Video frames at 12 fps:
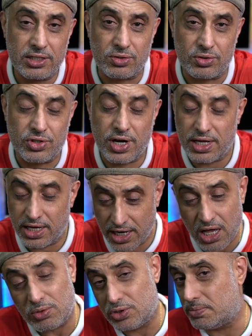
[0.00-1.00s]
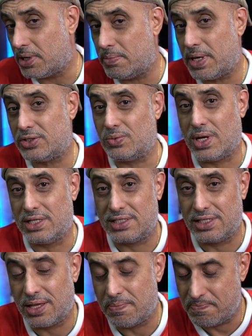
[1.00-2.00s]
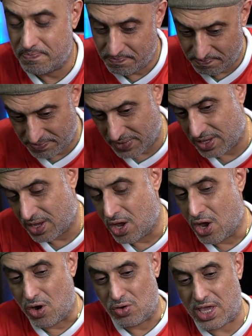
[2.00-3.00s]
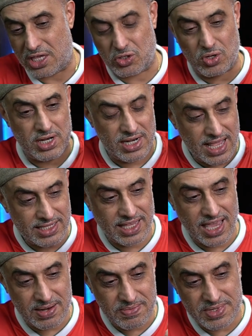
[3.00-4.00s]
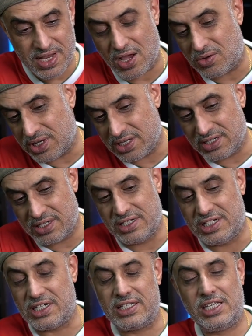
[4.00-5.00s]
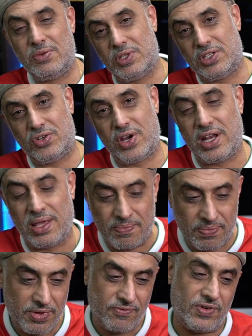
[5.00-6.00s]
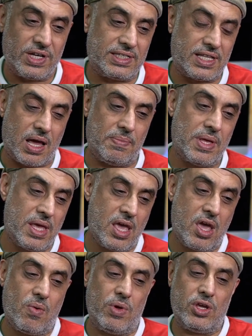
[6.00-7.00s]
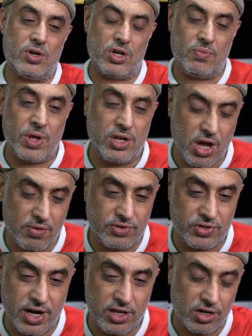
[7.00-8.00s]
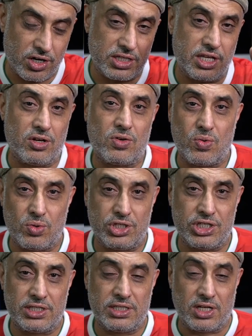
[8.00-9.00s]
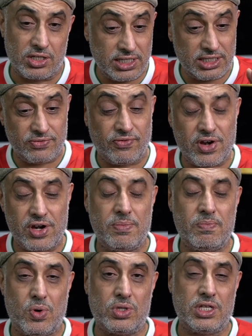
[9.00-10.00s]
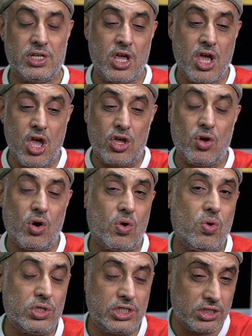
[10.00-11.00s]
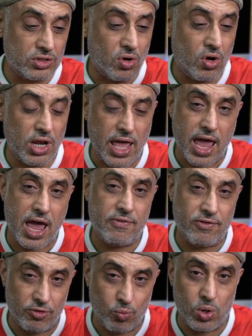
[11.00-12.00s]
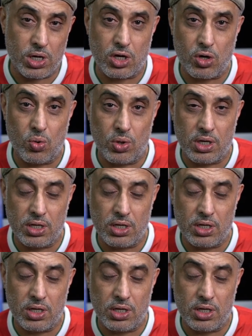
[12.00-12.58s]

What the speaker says: to training, and I will do my best to answer them. Okay, so let's get down and dirty with training. First up, when you have training, you got to think of coaches. Now, this is very important. Your coaches all have a workload,